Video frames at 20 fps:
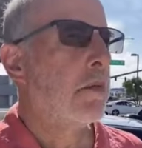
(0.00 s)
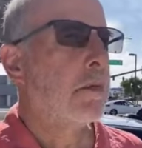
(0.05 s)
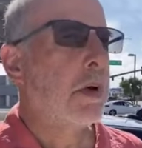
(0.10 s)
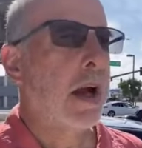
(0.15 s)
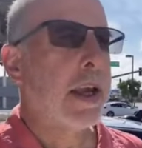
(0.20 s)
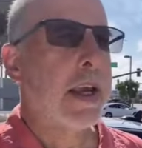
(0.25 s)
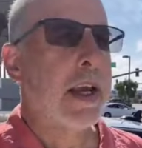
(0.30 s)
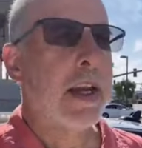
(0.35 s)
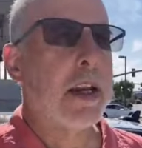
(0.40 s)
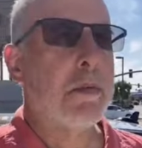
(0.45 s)

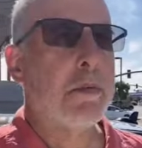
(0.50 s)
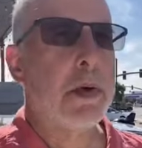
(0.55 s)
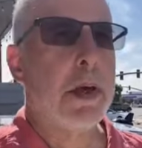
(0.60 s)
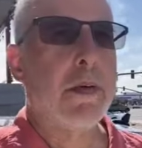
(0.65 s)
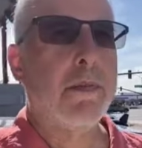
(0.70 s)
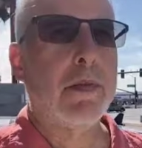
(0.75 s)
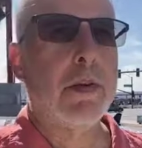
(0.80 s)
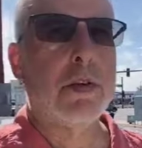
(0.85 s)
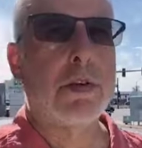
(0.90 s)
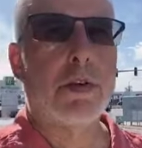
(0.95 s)
by getting
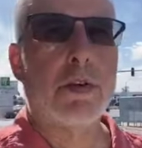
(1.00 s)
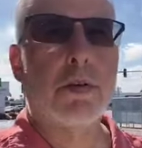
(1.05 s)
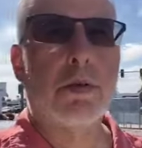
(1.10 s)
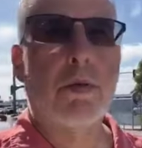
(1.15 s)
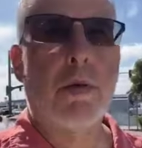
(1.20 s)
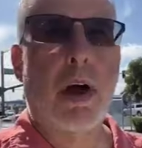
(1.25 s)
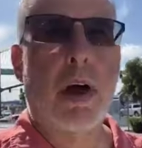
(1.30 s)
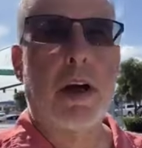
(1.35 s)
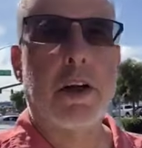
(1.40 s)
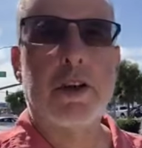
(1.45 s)
people
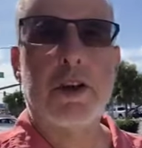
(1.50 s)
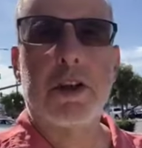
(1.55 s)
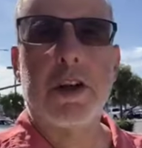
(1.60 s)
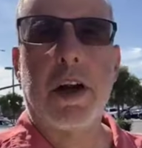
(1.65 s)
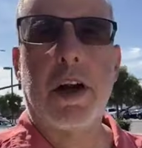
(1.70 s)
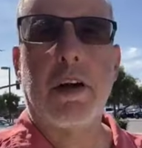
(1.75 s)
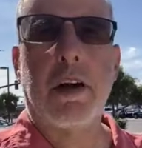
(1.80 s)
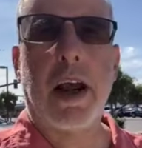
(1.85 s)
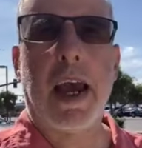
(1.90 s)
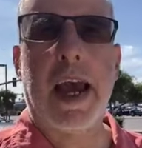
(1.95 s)
to
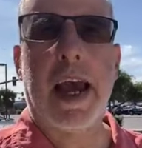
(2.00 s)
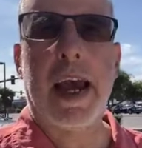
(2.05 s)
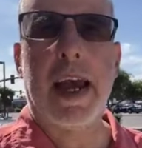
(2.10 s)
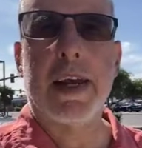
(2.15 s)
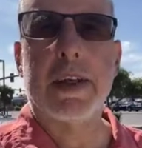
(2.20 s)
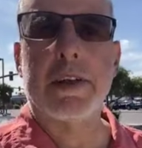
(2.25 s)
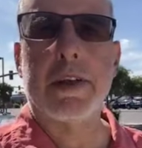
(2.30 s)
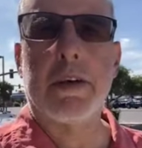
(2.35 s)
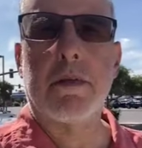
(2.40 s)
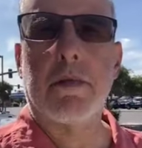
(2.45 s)
share
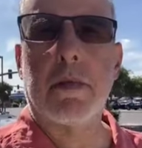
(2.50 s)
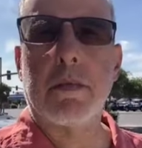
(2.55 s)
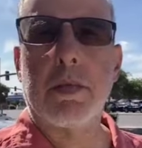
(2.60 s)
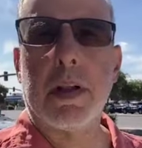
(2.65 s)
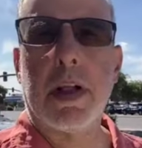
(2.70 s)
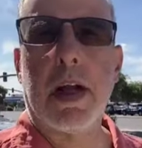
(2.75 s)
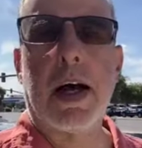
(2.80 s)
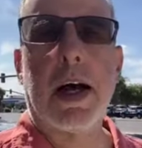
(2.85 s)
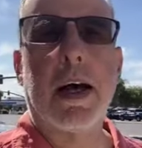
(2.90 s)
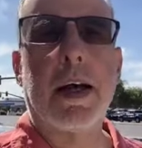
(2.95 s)
ads in
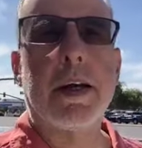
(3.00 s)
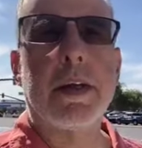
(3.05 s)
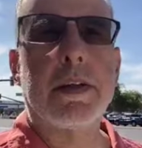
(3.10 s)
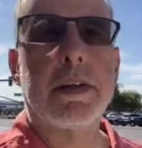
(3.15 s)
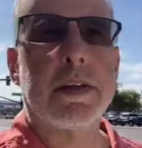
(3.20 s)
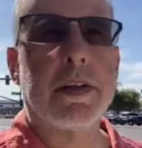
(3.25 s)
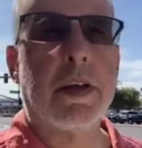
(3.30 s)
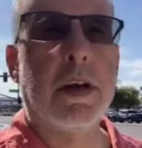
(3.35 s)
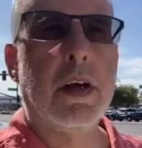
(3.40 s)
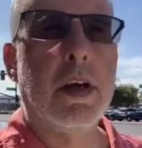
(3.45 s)

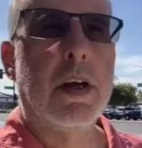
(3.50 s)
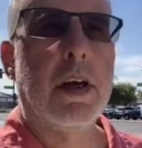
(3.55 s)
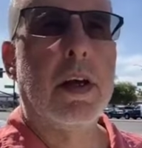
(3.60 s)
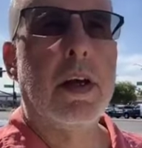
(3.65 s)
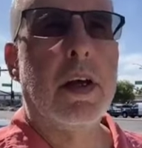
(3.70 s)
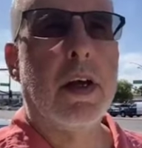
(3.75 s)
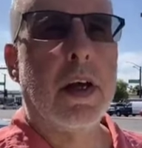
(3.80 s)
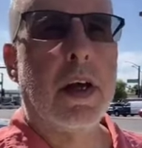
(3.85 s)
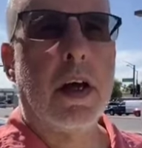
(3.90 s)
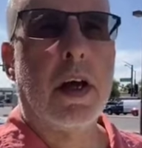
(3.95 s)
replies.
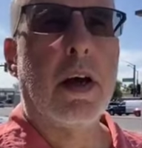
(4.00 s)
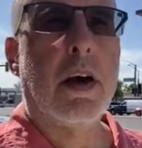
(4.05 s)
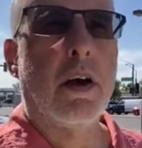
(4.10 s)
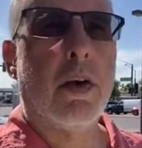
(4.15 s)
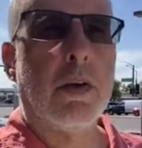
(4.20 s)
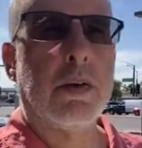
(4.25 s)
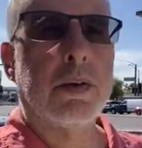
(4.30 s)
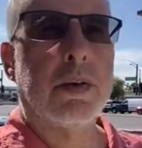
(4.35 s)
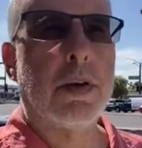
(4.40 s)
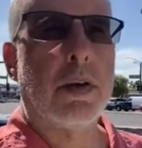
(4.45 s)

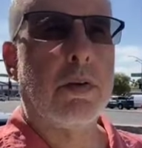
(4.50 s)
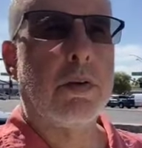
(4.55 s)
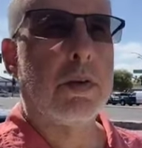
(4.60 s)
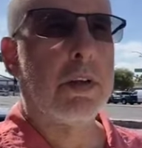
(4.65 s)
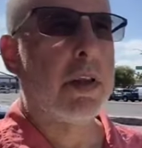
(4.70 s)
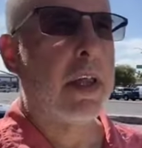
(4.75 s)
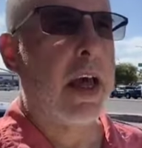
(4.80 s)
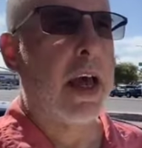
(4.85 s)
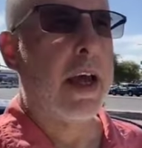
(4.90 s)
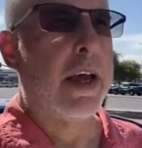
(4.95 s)
Also,
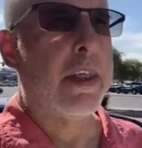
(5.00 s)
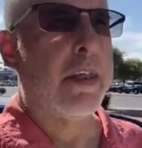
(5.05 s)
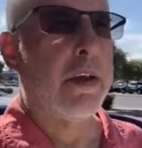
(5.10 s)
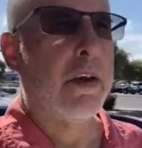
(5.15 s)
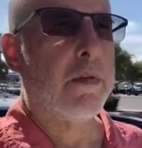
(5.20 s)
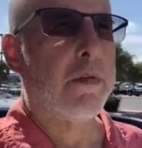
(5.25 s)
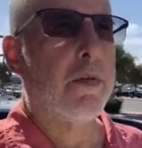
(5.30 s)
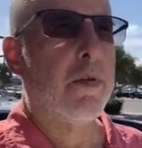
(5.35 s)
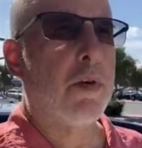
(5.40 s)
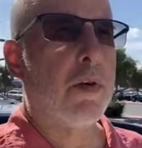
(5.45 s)

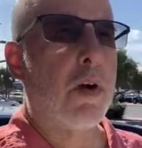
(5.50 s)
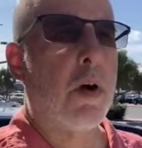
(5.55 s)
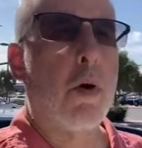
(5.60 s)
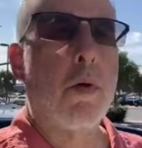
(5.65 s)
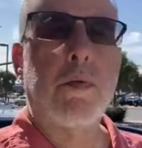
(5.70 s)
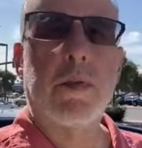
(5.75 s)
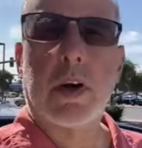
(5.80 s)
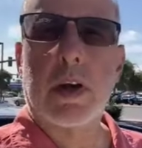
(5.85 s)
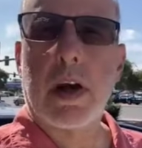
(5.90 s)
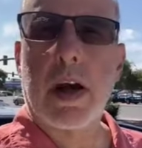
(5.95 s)
therefore
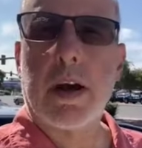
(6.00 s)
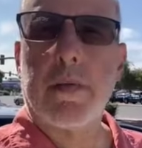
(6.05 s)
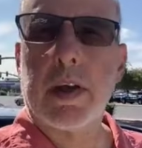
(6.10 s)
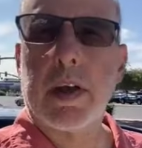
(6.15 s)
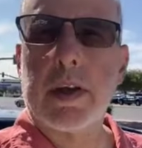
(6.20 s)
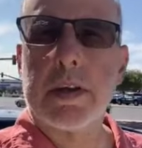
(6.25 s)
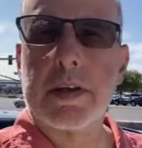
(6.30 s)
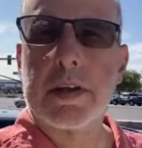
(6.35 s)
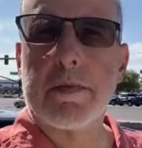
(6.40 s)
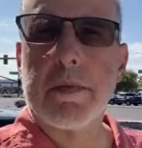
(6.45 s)

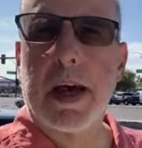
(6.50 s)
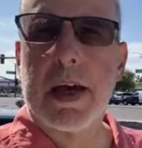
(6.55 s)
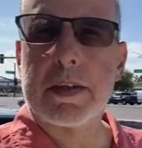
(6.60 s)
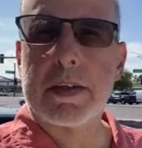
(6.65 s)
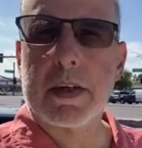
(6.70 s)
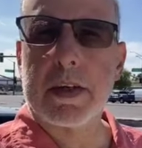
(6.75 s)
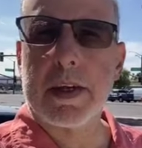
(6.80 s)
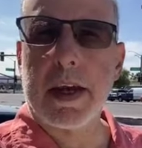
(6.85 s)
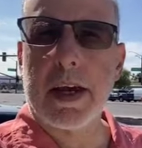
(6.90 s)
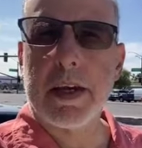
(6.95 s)
overcoming some
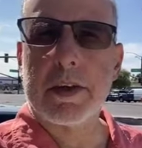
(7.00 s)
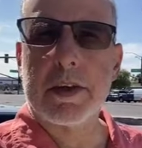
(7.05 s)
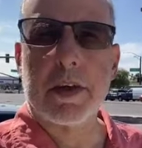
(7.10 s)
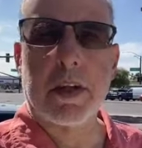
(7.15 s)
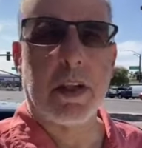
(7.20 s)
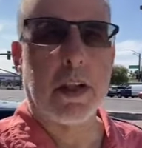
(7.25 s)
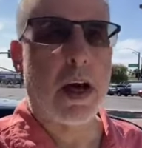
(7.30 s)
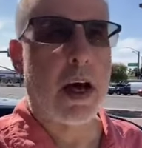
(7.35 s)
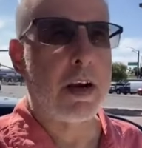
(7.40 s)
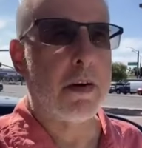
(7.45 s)

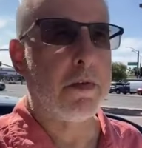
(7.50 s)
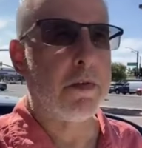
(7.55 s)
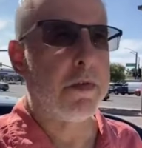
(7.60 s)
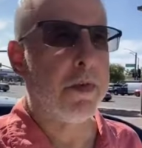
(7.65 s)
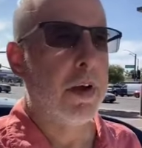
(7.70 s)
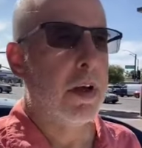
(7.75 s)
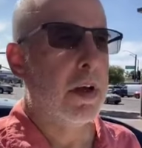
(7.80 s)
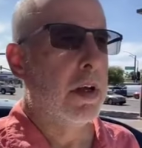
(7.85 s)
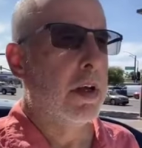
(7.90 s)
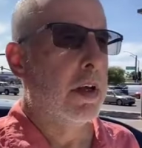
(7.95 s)
hesitation a lot
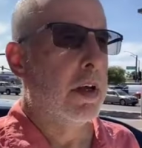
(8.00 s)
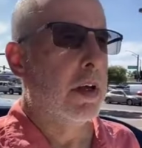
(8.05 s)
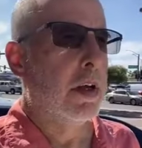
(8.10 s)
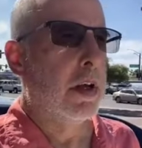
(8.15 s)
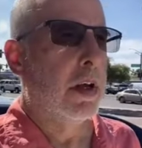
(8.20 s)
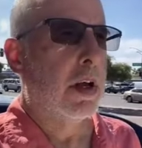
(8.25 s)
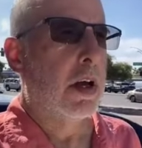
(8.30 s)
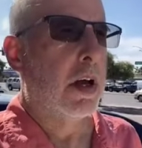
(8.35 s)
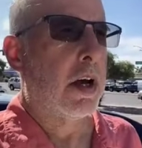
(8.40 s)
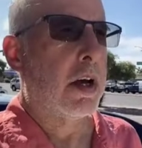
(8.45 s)
of
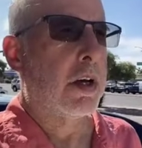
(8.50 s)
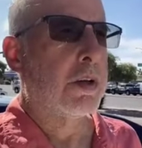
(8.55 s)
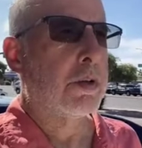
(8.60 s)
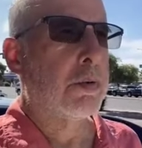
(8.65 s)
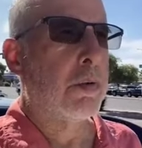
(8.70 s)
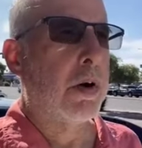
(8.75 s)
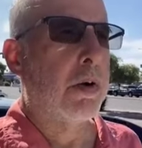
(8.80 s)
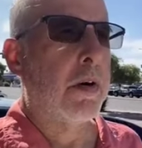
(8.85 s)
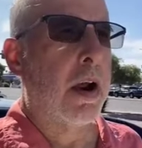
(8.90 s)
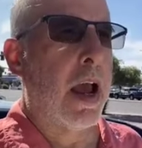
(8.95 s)

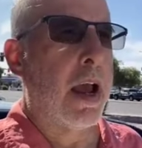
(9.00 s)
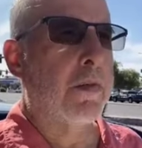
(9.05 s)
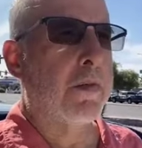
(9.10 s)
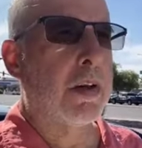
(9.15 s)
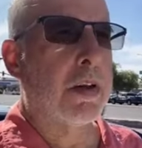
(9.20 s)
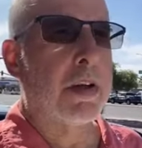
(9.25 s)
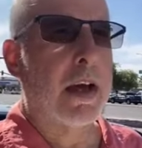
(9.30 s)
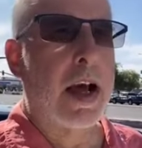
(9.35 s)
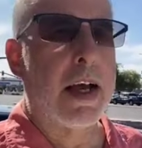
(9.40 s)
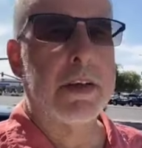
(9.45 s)
Twitter
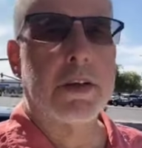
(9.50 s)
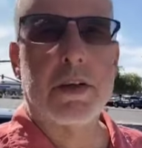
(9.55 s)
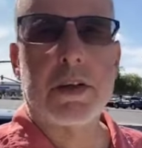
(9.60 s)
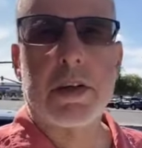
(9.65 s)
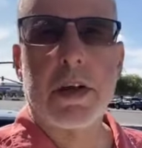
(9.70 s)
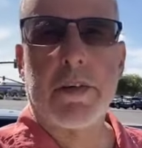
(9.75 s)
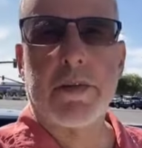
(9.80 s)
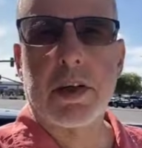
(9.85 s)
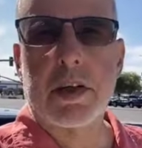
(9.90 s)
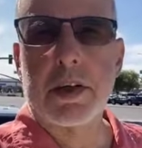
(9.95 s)

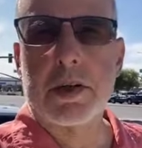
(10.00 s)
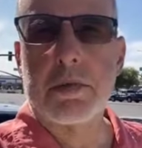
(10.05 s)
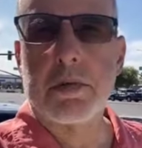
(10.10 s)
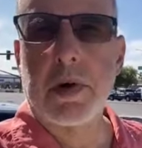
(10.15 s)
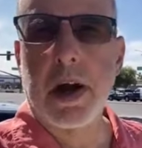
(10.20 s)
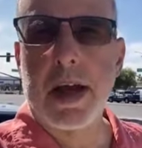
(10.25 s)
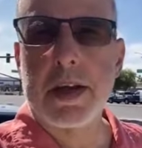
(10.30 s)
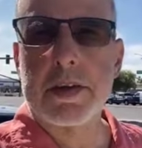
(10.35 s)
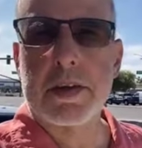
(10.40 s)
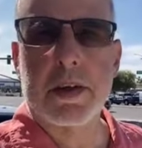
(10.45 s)
advertisers have
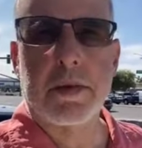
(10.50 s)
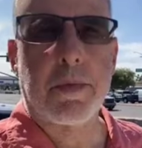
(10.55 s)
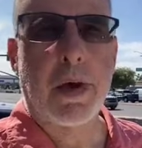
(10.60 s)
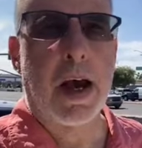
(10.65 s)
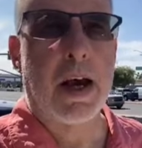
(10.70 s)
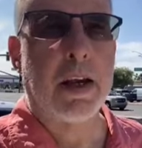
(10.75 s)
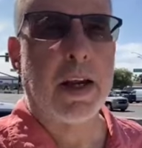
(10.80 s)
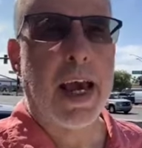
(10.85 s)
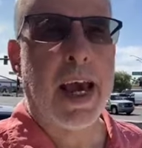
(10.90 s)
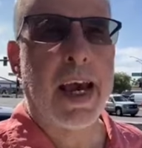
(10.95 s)
expressed
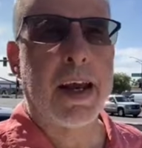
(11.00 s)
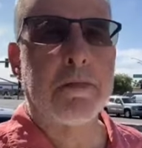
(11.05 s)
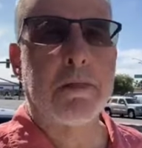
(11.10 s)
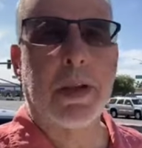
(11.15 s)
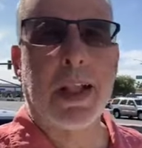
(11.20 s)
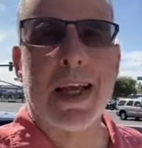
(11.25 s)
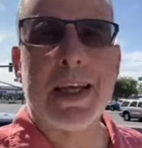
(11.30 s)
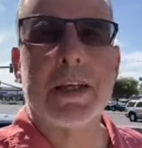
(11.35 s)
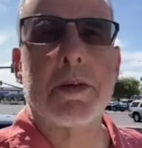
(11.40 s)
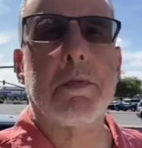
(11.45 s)
about ad
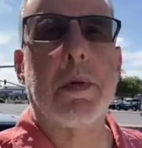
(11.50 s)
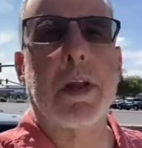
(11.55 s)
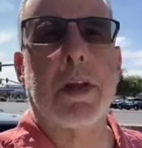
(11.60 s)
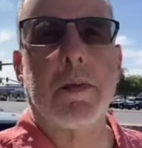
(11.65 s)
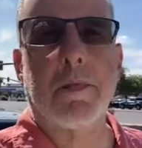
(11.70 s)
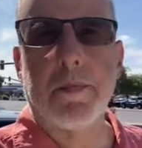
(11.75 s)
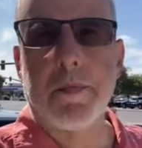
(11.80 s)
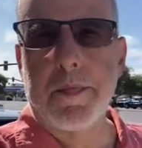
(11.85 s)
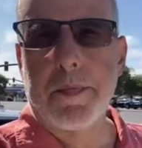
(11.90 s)
placement.